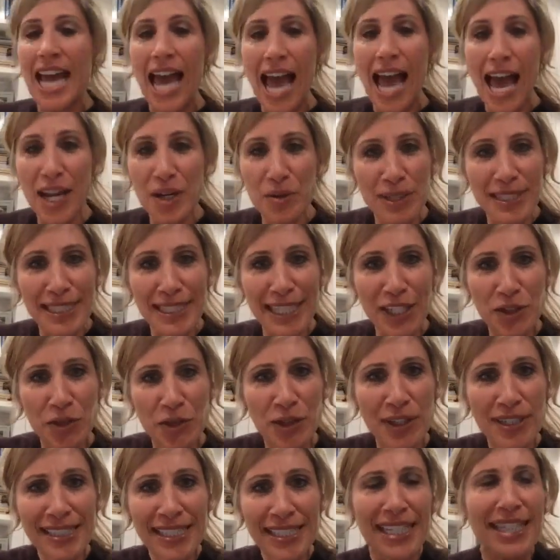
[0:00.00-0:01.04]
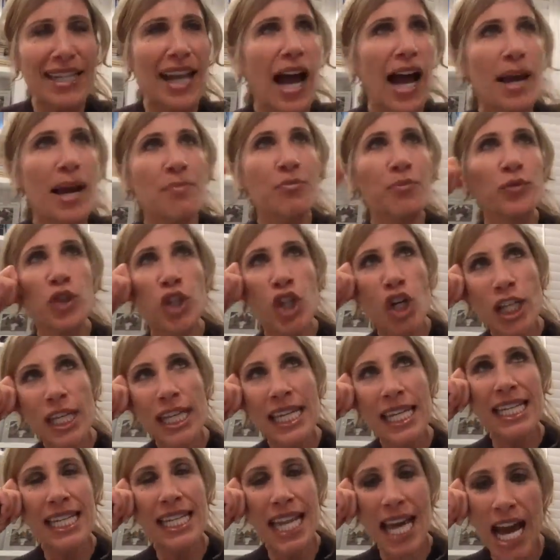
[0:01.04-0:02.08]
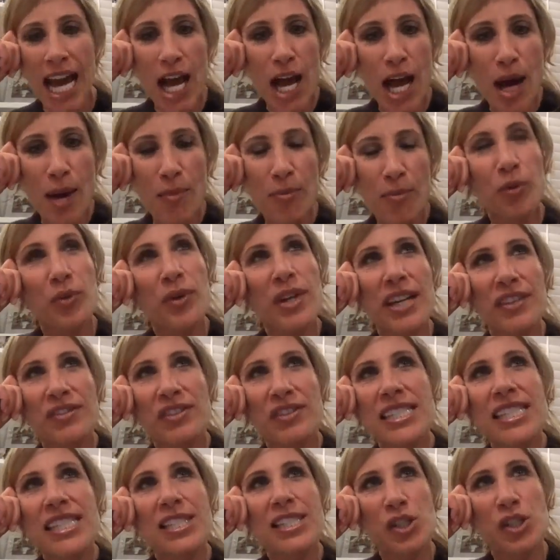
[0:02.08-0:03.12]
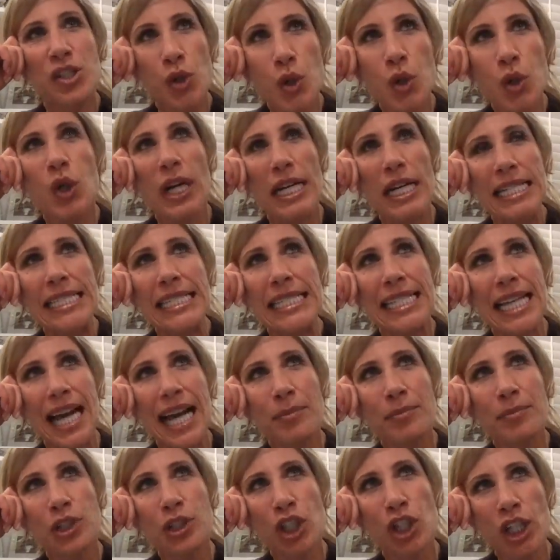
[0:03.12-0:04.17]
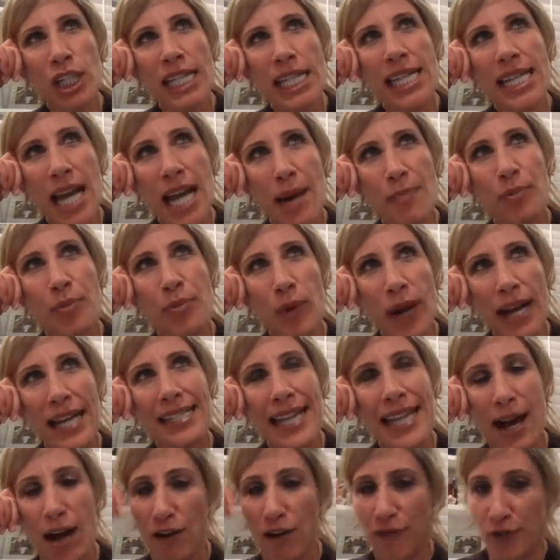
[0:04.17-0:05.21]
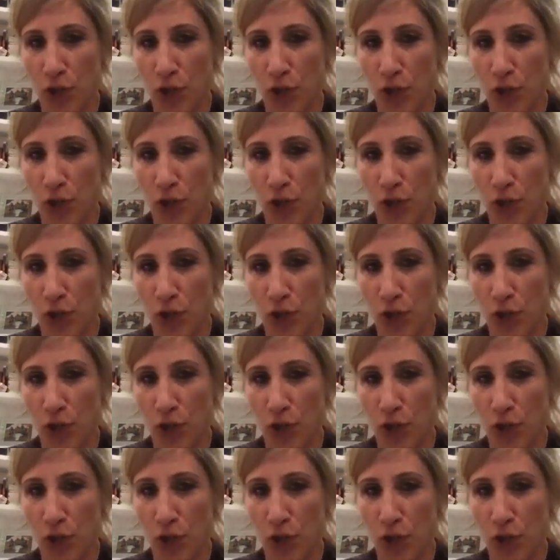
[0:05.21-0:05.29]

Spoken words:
And it was interesting. I'm looking, Maria, this is crazy. I'm looking up right now, if you